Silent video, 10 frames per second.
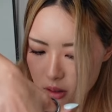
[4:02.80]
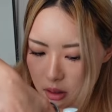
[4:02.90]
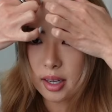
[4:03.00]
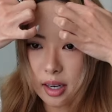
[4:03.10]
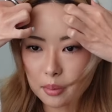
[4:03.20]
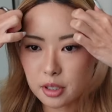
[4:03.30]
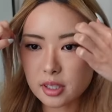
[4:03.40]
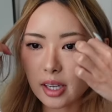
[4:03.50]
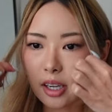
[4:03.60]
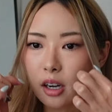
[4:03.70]
And I'm just
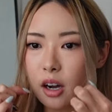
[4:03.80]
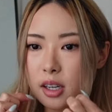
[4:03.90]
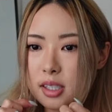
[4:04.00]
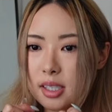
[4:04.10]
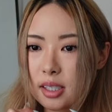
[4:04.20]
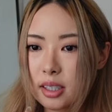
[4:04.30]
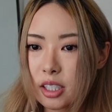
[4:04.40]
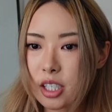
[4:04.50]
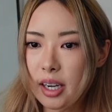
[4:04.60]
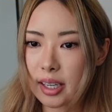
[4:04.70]
like constantly
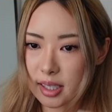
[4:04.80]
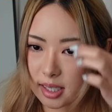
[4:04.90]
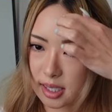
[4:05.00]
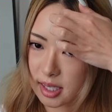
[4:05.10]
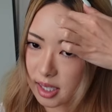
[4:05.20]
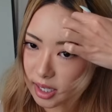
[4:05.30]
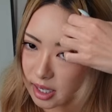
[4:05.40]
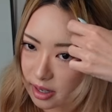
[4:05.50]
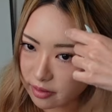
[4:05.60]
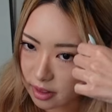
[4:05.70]
checking to see
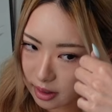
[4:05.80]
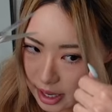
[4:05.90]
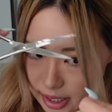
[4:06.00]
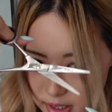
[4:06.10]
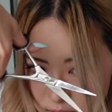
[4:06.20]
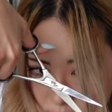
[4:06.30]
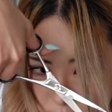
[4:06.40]
if the lengths